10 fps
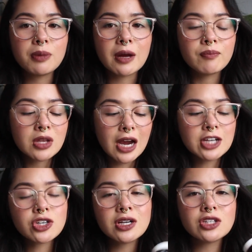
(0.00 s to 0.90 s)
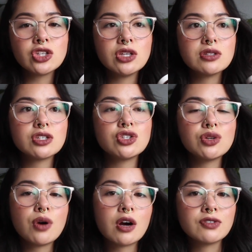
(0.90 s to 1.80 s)
But I try not to use this
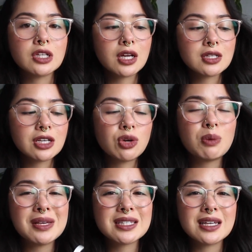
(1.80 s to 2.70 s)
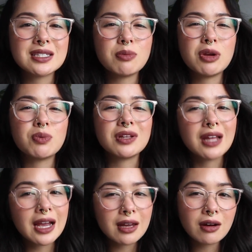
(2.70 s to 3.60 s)
too often because I don't want my skin to be
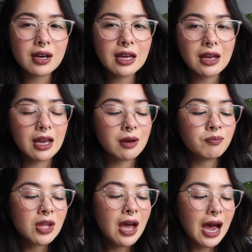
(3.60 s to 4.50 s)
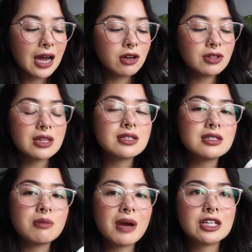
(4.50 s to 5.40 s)
reliant on it, and I don't think this
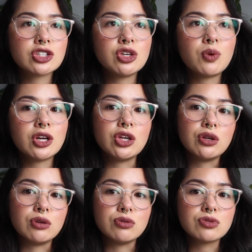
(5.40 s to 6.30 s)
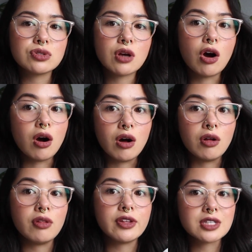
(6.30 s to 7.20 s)
is a mask you want to use
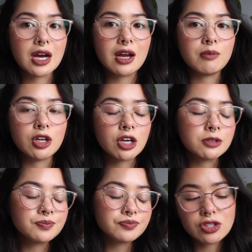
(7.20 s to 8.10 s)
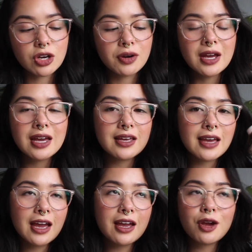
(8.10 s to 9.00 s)
all the time, you know? So
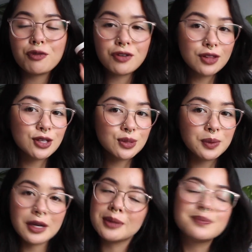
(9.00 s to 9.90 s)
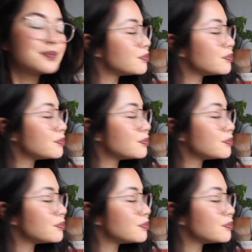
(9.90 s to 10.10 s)
yay for this one.